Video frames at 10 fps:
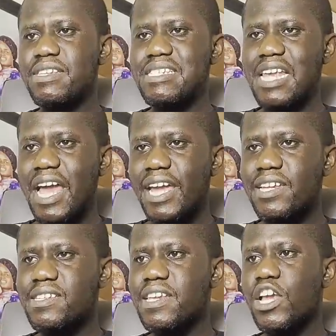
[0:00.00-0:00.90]

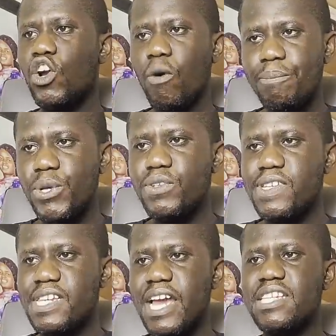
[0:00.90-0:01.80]
science,
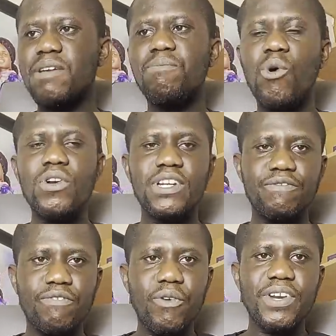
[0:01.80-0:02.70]
computer science, and
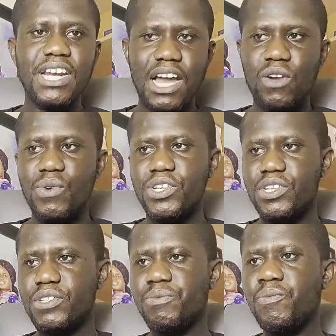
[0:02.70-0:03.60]
modern foreign
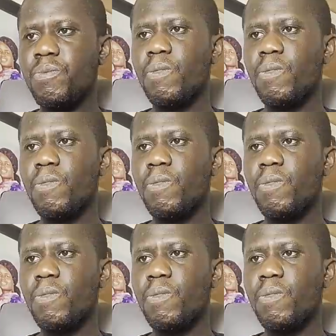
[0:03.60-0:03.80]
languages.